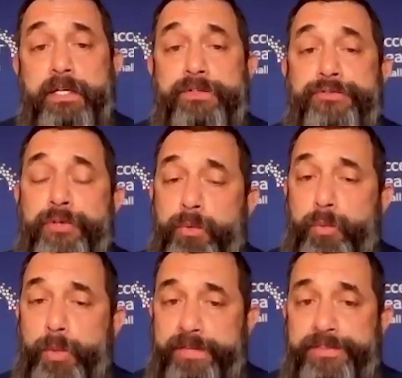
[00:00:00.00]
So,
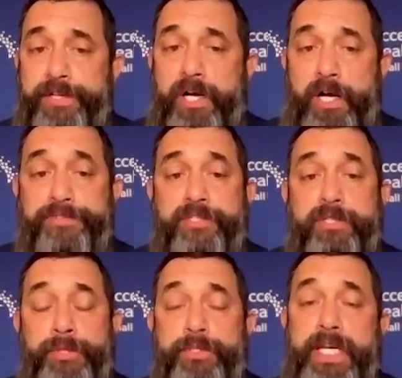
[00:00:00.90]
with us
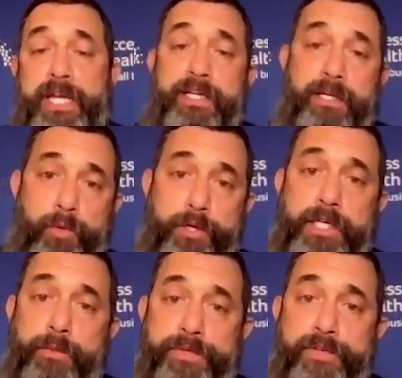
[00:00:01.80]
communicating and
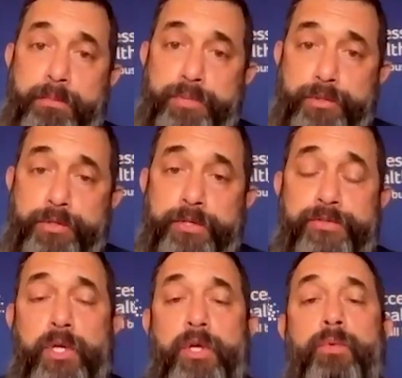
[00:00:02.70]
working with our brokers,